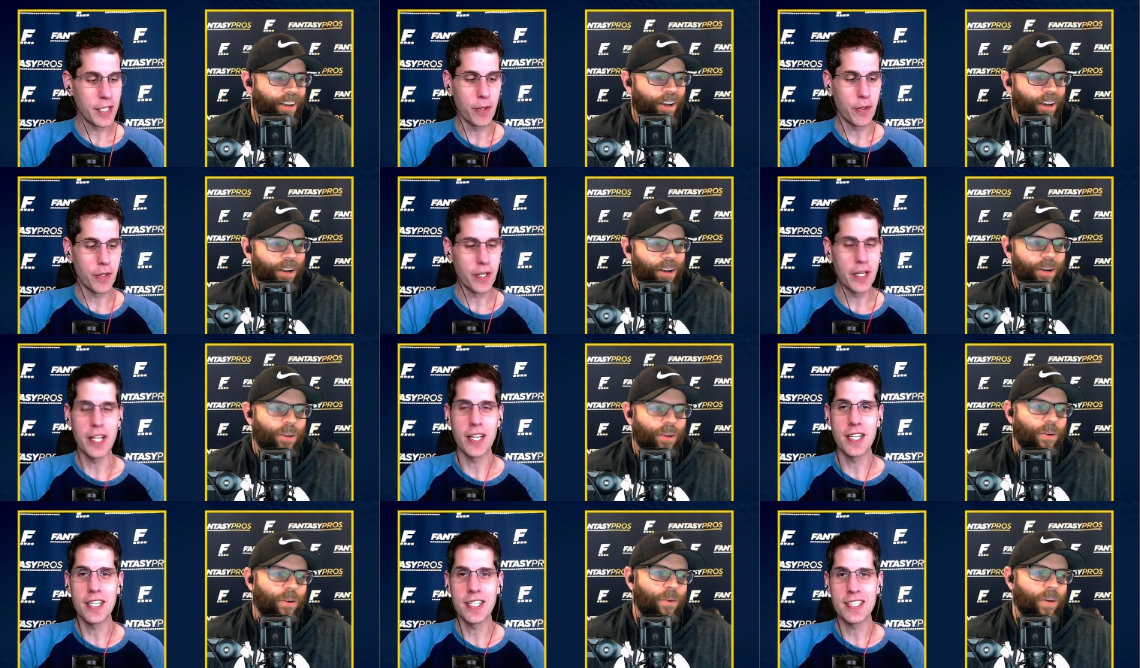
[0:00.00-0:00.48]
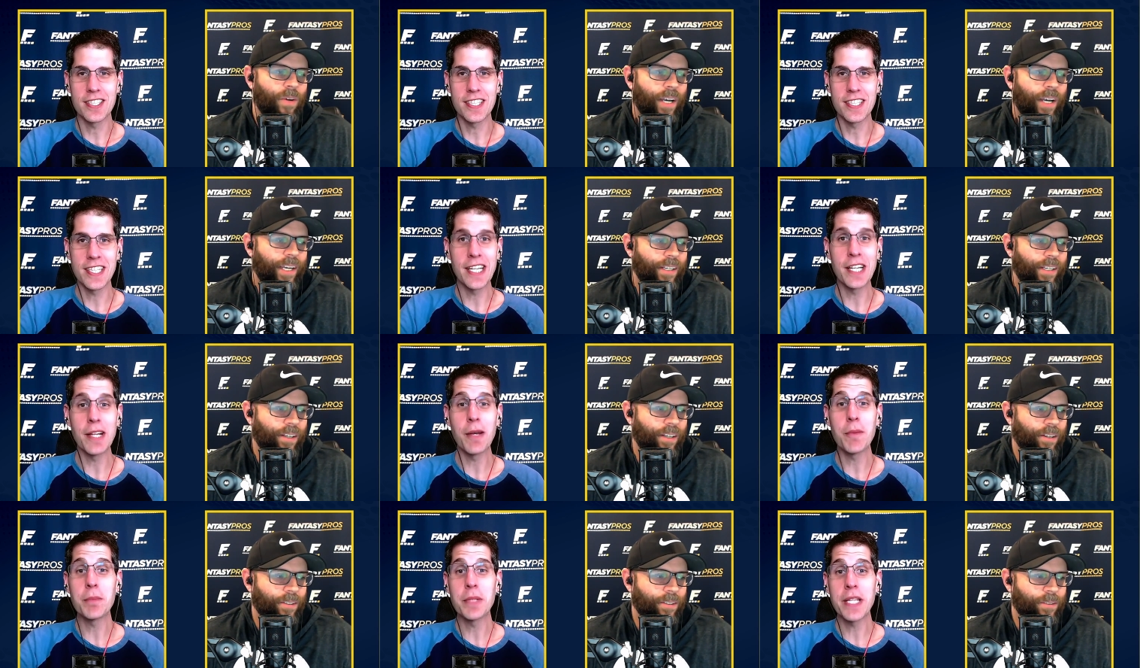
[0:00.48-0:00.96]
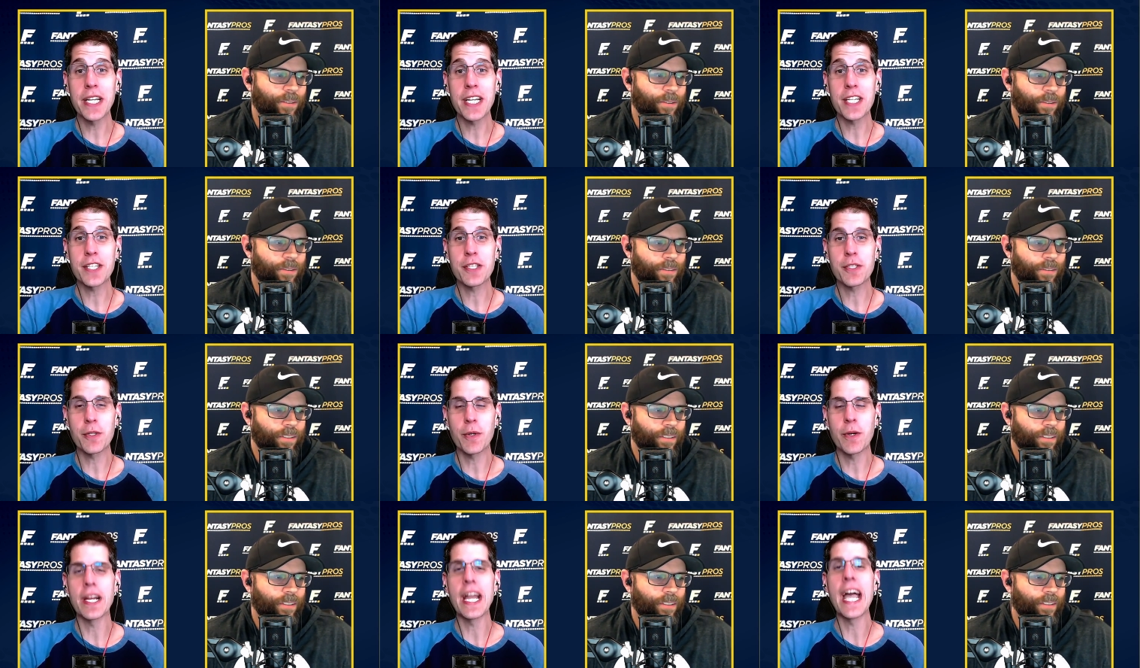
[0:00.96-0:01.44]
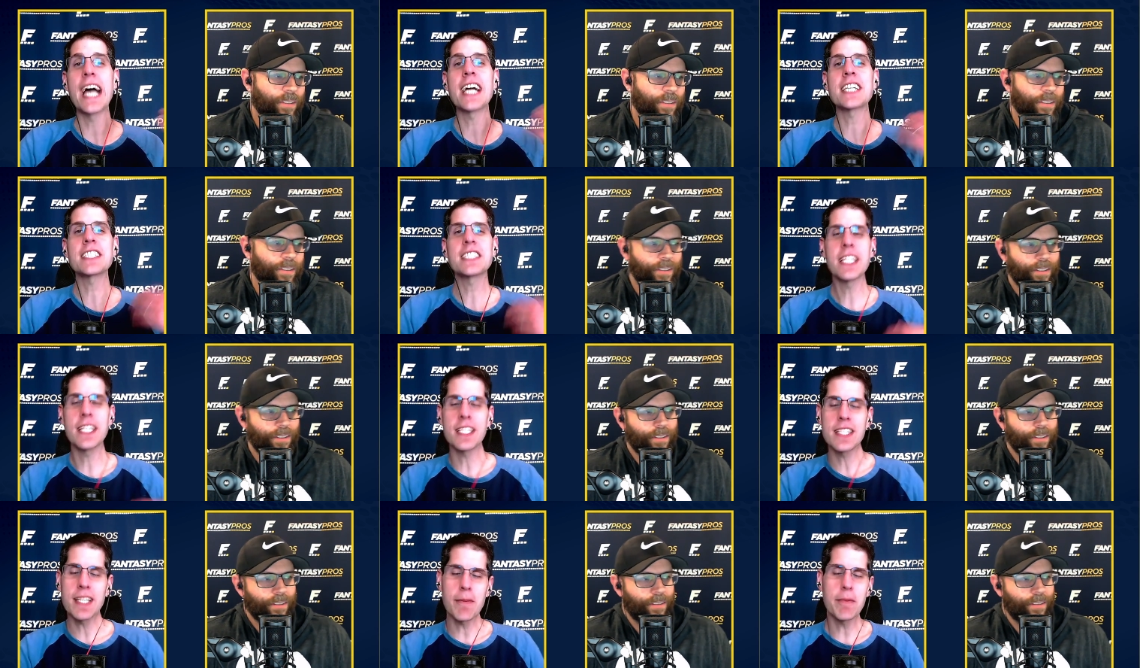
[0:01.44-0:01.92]
Speaker 1: you know I know. An obligatory.
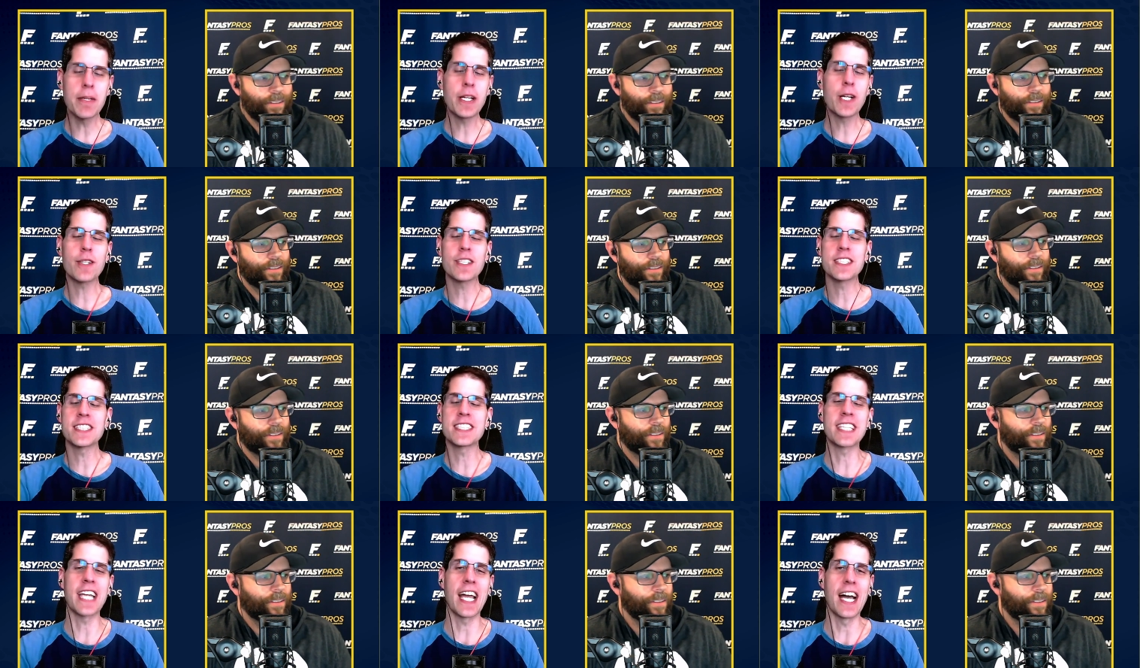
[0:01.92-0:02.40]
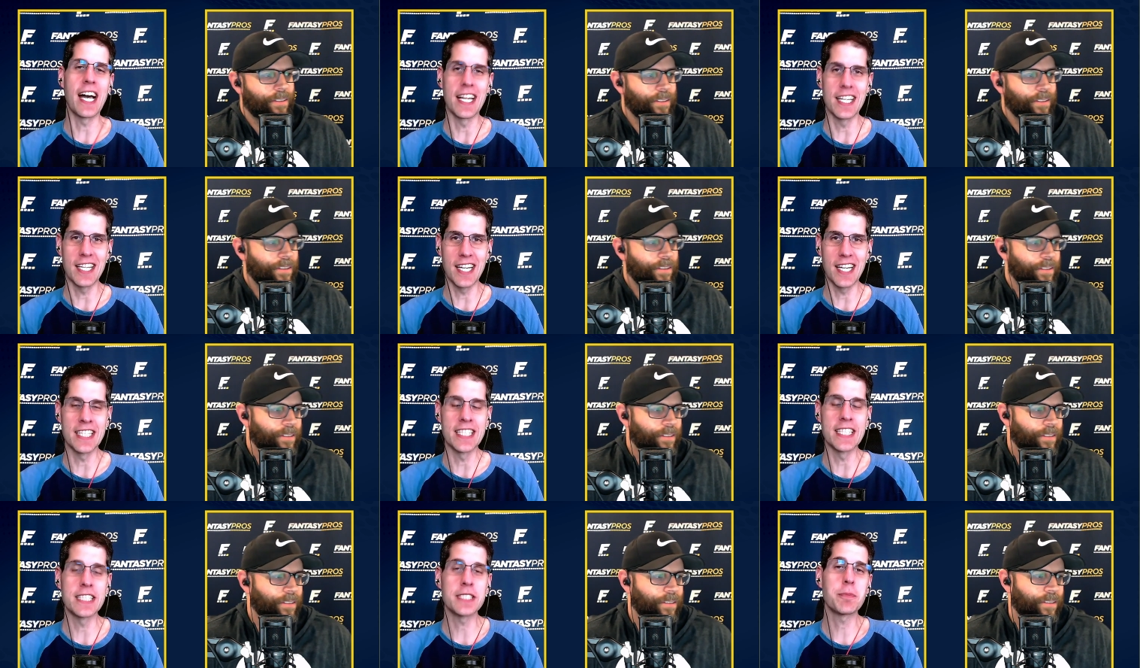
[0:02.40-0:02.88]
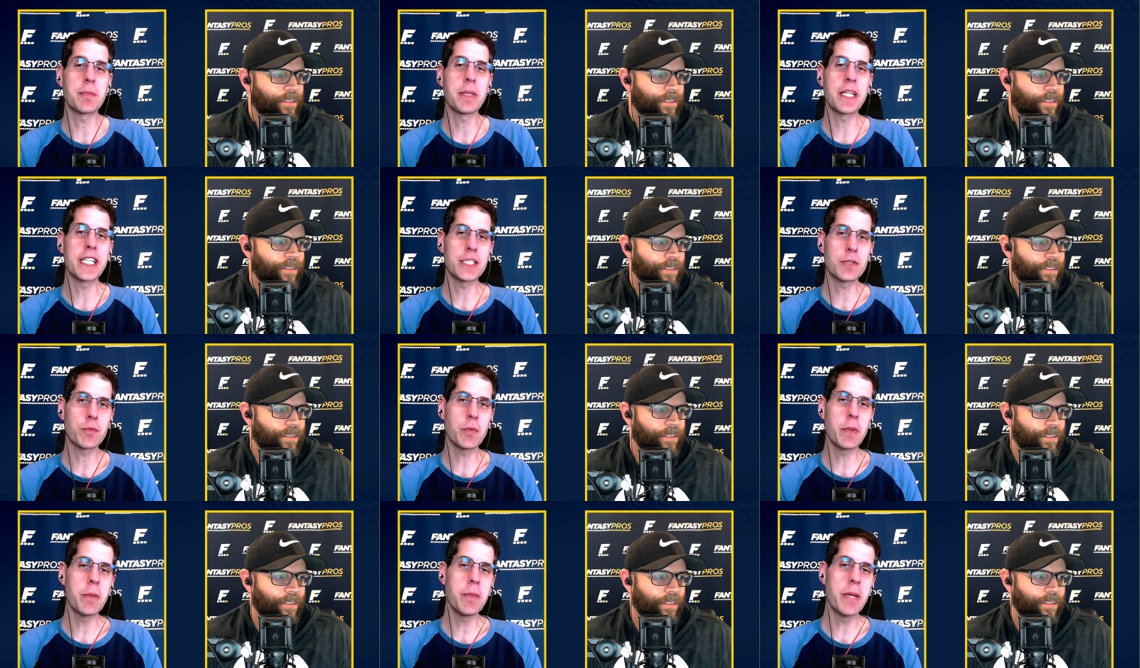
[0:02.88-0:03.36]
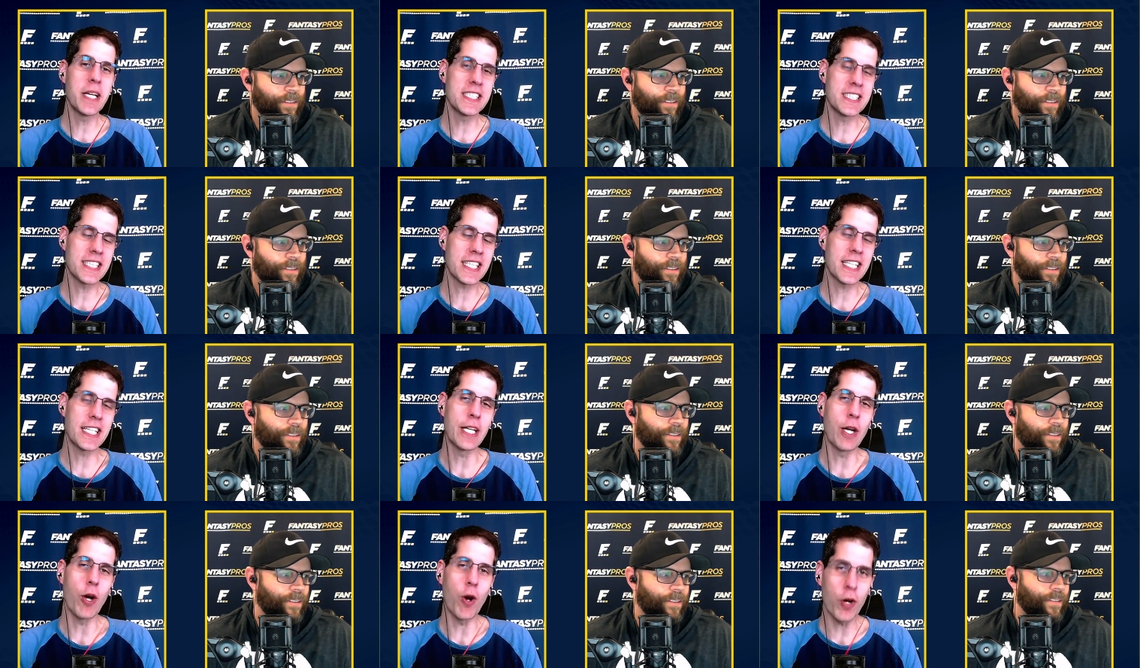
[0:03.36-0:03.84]
Actually, let me go to Scott on this, because we
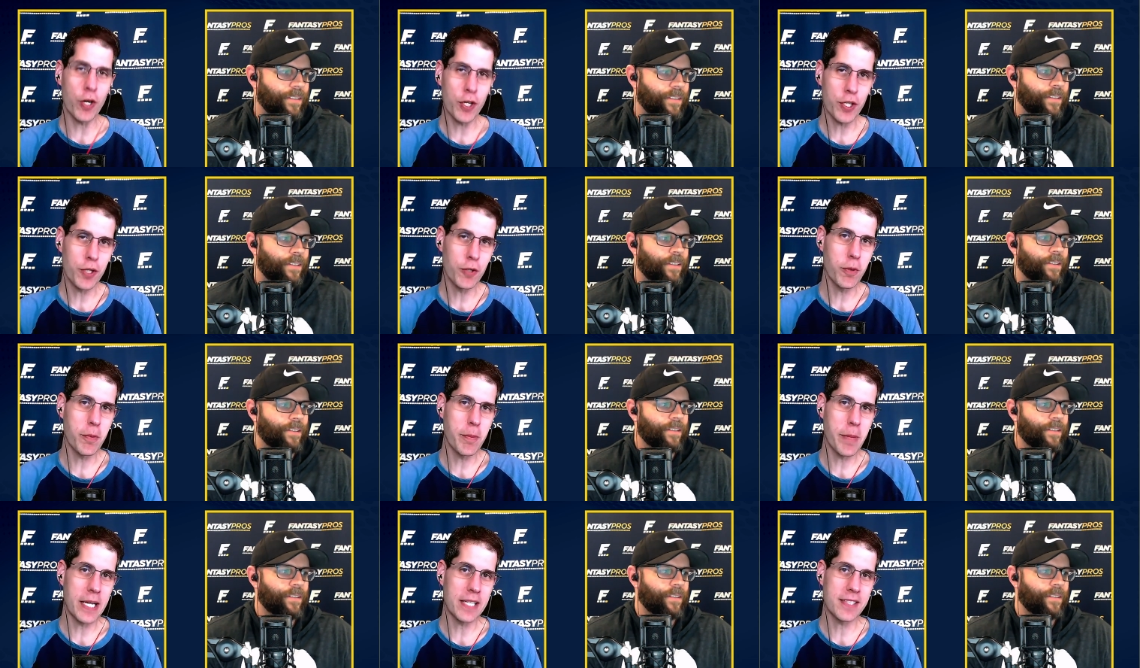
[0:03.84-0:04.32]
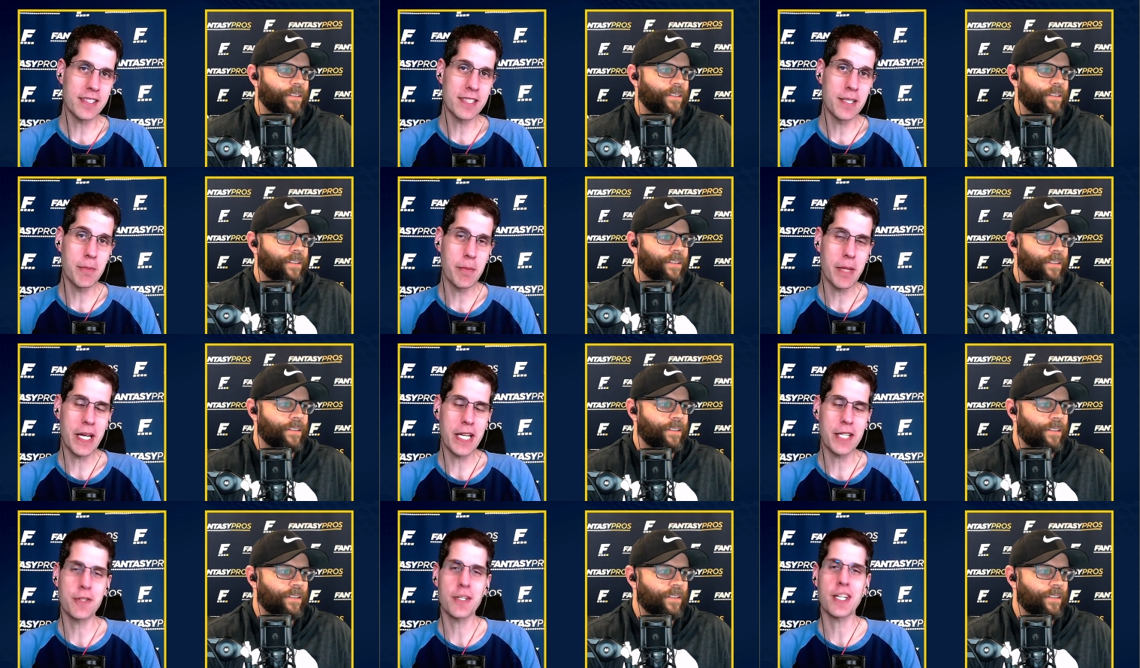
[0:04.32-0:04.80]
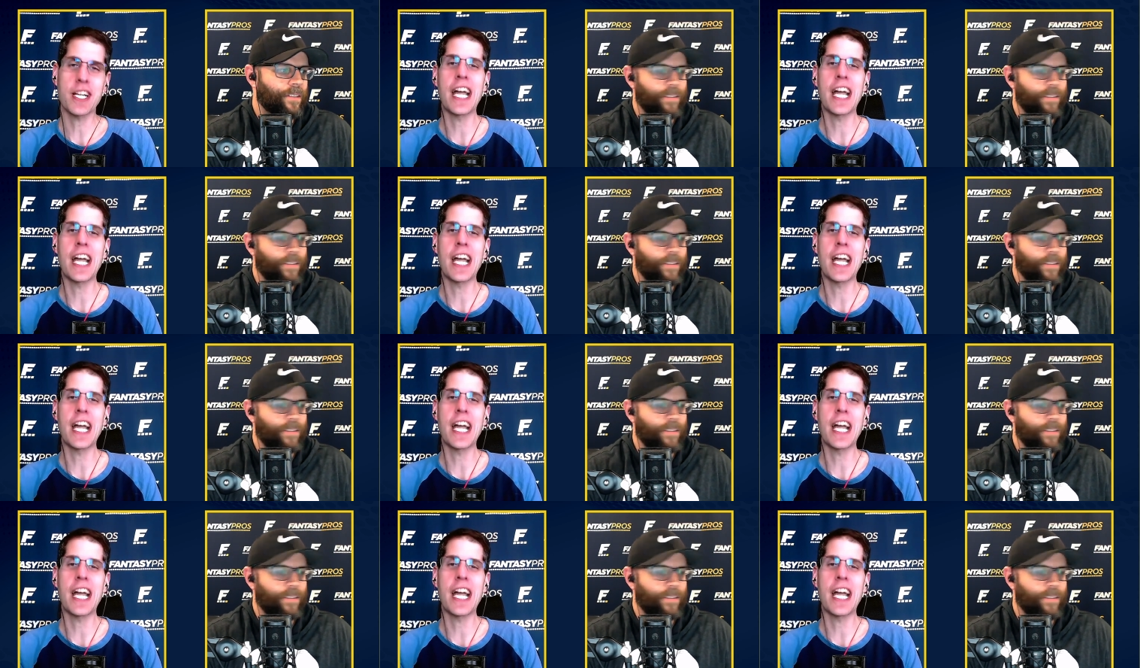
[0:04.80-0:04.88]
basically argue about Tim Patrick.